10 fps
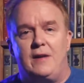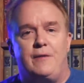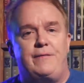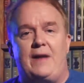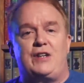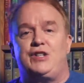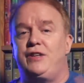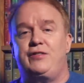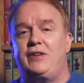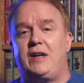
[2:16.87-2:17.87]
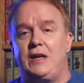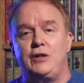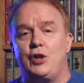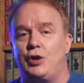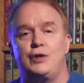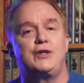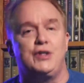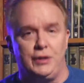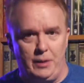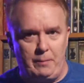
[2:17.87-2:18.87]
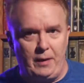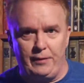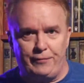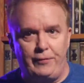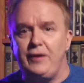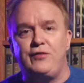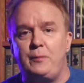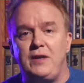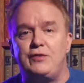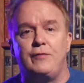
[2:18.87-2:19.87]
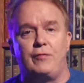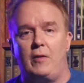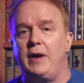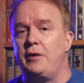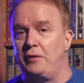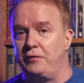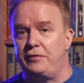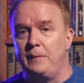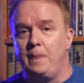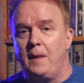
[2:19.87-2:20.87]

fascistic incursion upon the free speech of writers.